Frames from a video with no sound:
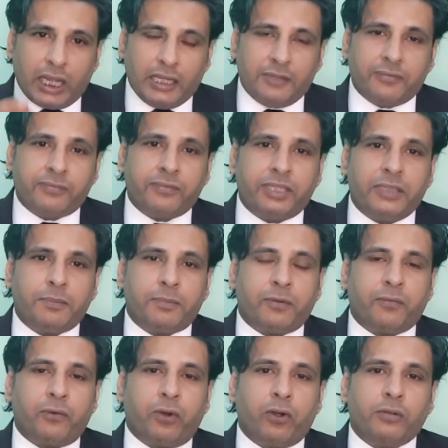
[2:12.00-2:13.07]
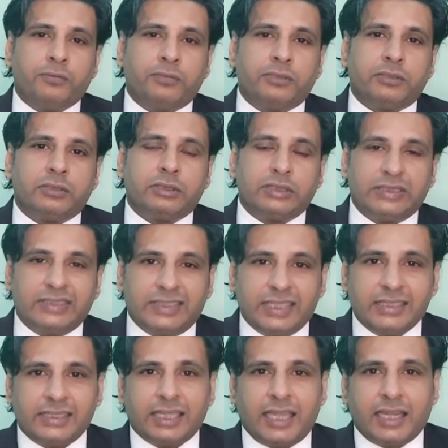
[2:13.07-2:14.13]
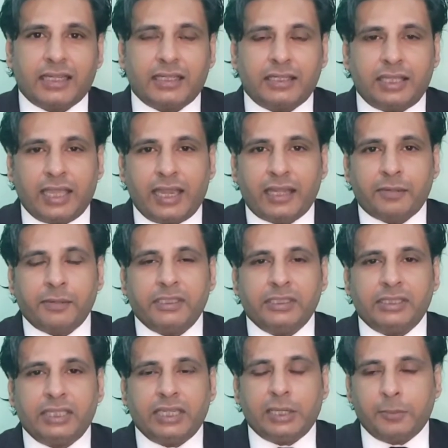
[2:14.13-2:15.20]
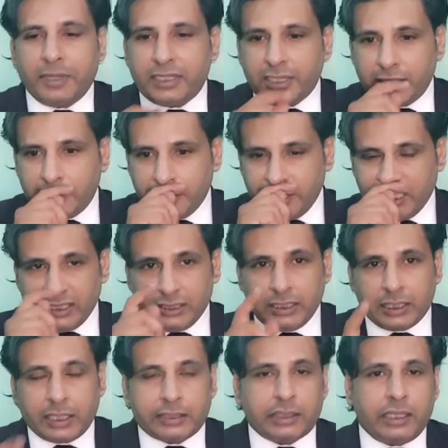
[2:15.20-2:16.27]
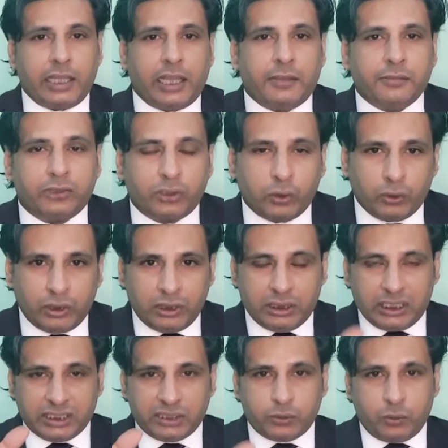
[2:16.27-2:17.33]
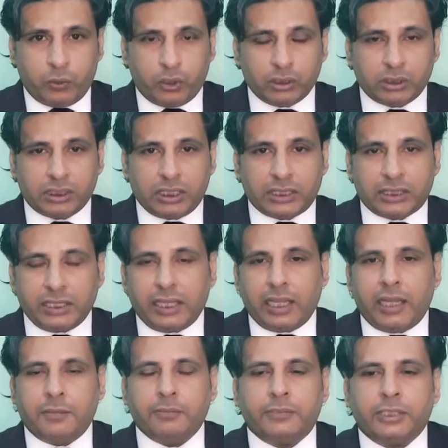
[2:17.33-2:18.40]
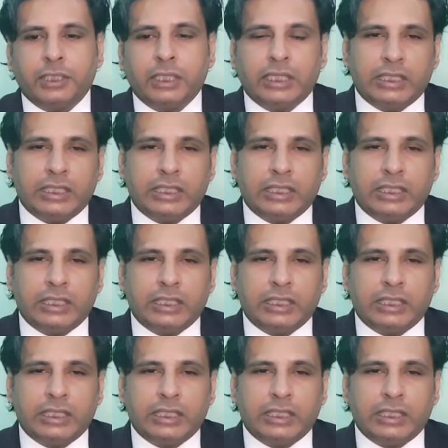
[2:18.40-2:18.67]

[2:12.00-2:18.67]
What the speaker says: If he performs this act, that means he committed the Qatl. So this was Qatl.